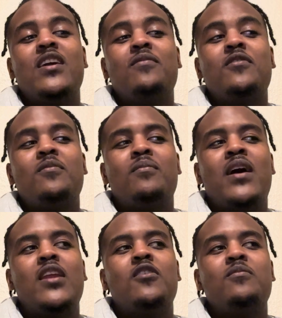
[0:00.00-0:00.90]
given
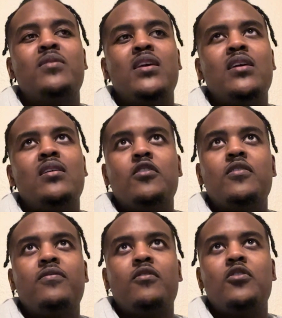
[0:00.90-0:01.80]
might not be good
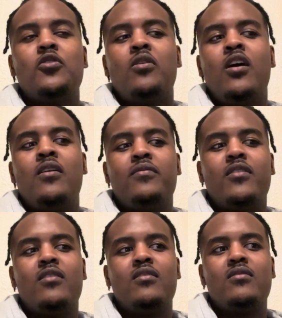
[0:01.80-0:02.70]
for your
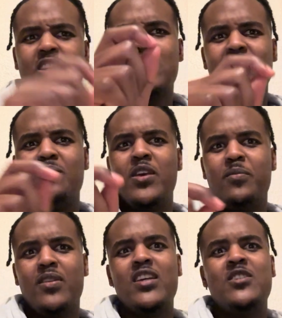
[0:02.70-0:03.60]
offer, just to the
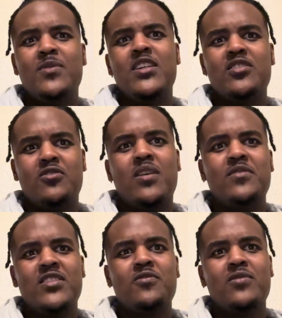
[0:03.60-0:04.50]
people that you're speaking to
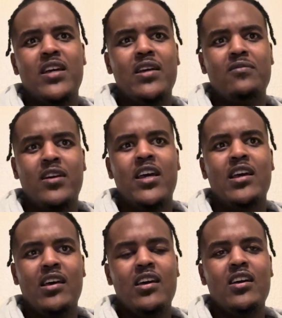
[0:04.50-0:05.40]
every single day, right?
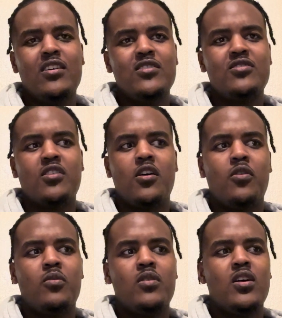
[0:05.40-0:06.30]

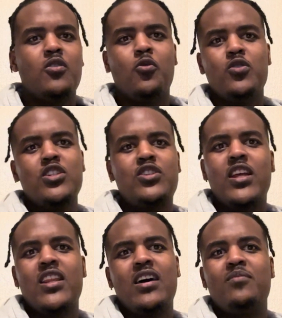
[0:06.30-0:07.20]
So all the
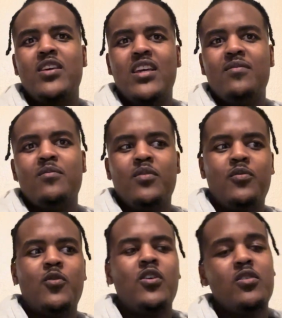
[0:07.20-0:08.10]
training that I've been given
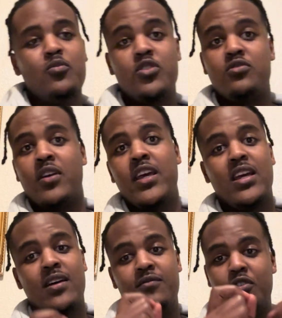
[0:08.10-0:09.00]
before was great,
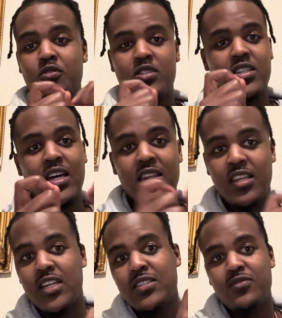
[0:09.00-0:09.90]
and I've used certain
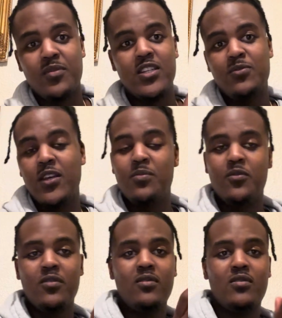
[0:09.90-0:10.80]
things from each
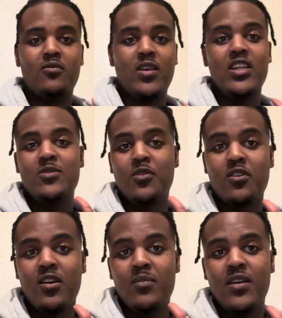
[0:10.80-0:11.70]
people or each
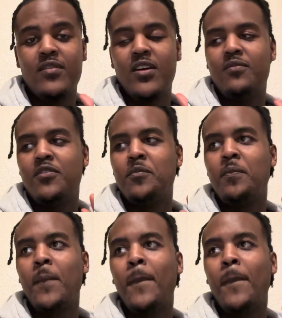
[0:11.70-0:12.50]
program that I've learned from.